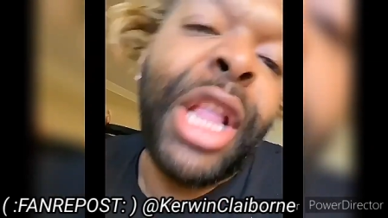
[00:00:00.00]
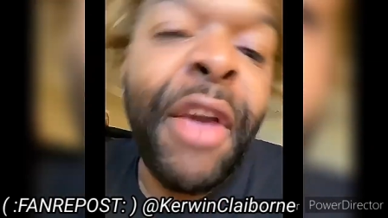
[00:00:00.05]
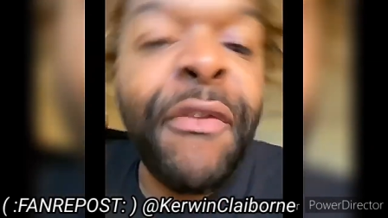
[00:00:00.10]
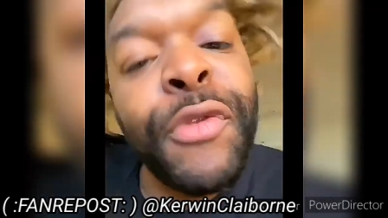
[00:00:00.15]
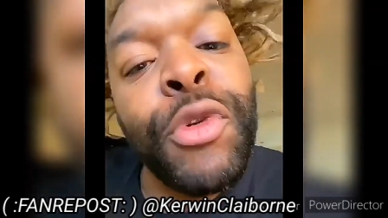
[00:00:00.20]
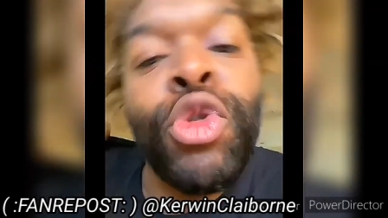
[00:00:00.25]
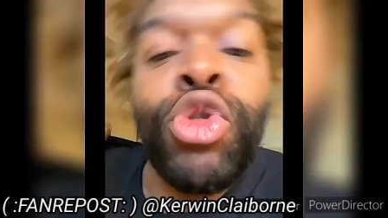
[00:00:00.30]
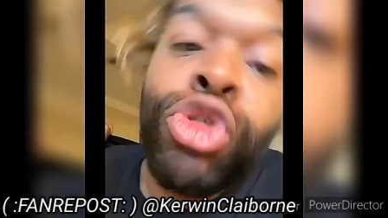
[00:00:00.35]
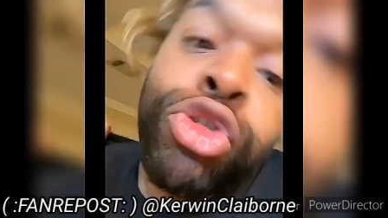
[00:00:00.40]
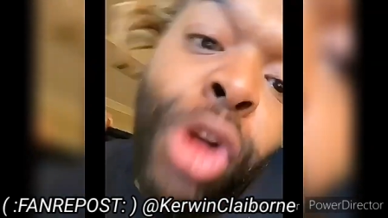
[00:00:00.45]
But
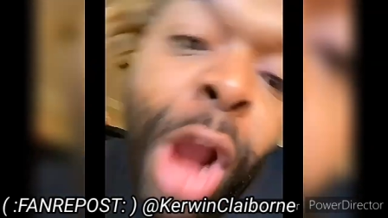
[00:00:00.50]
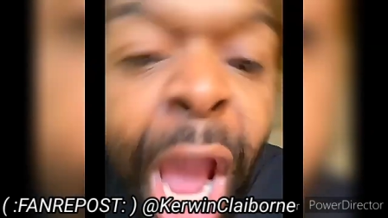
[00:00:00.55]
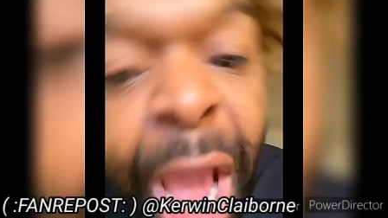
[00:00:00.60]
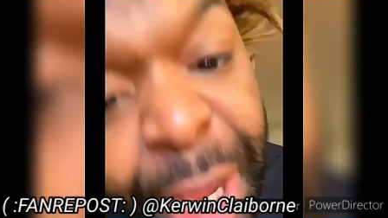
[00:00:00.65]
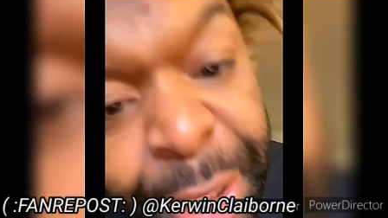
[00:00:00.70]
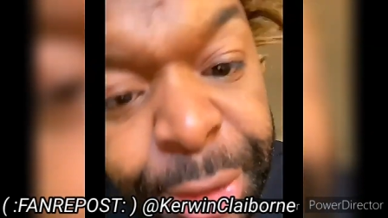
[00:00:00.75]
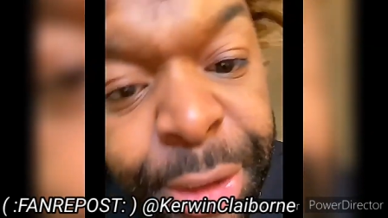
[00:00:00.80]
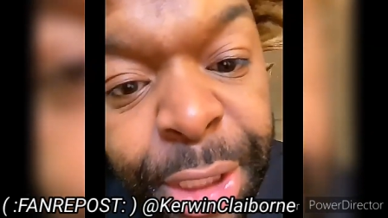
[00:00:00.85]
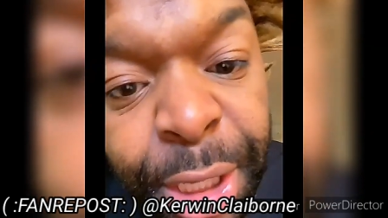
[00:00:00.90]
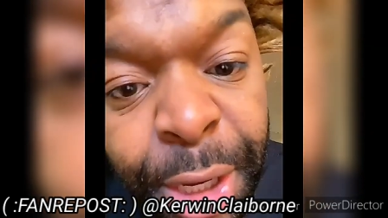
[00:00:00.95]
if you
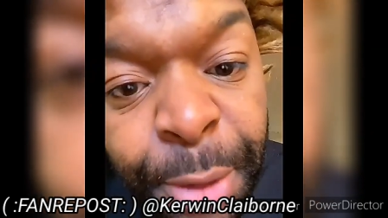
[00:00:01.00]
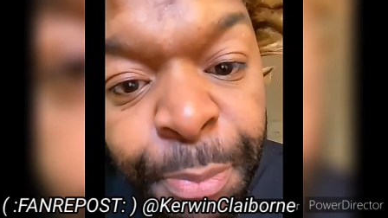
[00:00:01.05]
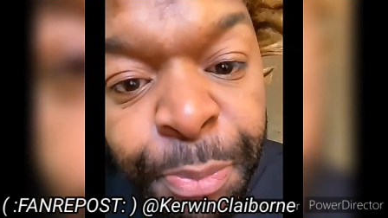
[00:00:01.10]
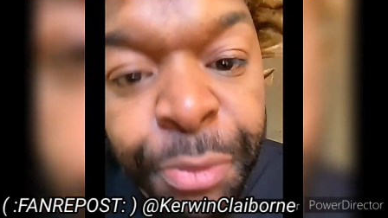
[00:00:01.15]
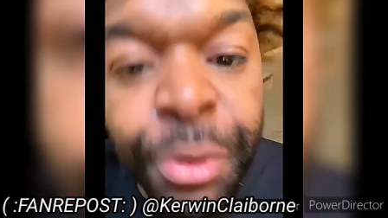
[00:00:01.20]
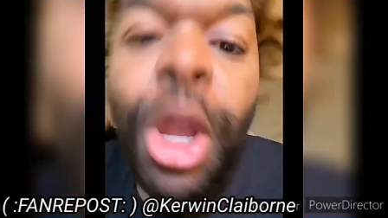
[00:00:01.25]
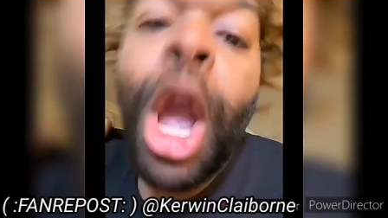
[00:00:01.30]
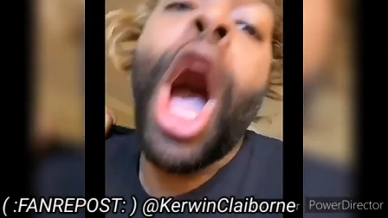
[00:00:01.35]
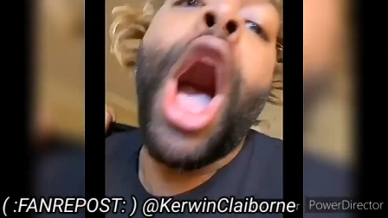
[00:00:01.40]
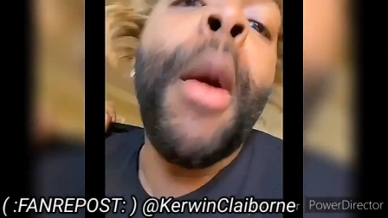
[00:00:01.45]

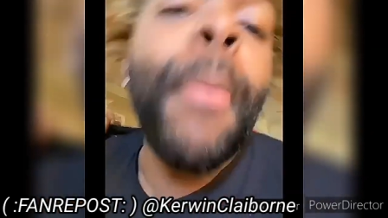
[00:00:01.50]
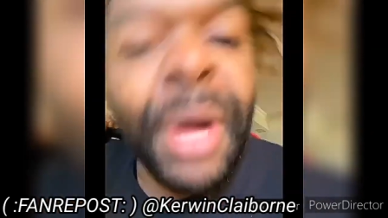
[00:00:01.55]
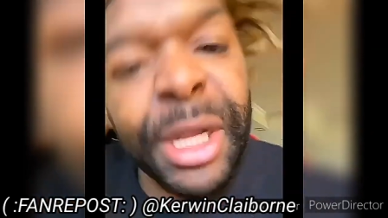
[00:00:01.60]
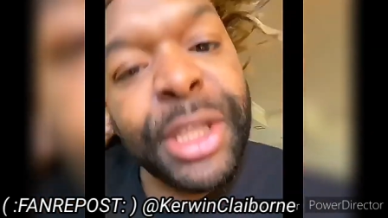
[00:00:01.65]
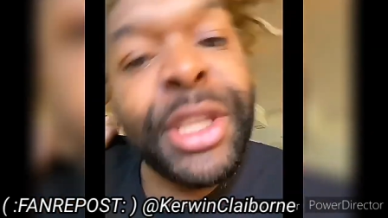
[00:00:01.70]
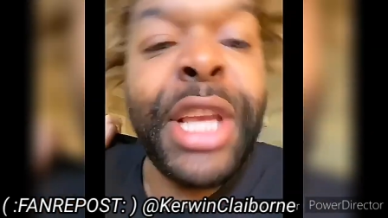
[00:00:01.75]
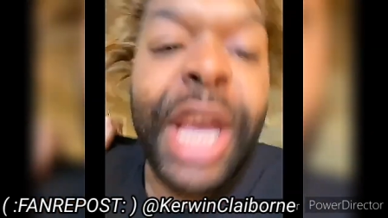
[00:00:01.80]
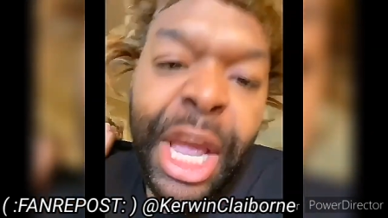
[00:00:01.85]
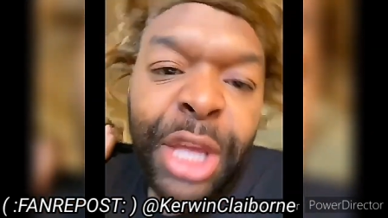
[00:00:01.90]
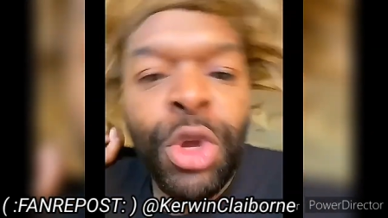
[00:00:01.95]
crazy, I'm
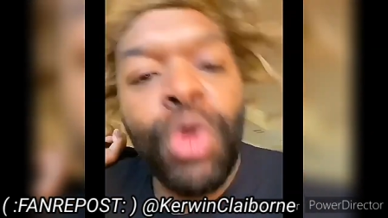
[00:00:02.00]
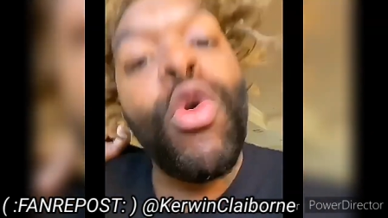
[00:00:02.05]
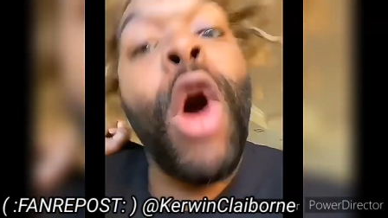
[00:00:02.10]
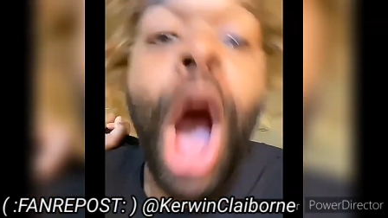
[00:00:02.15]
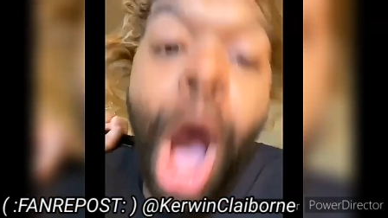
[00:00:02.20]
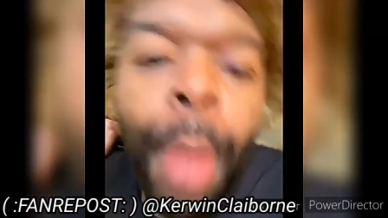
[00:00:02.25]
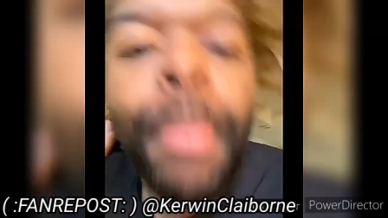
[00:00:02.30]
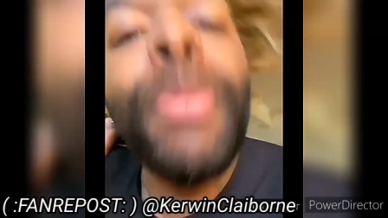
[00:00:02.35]
going to tell you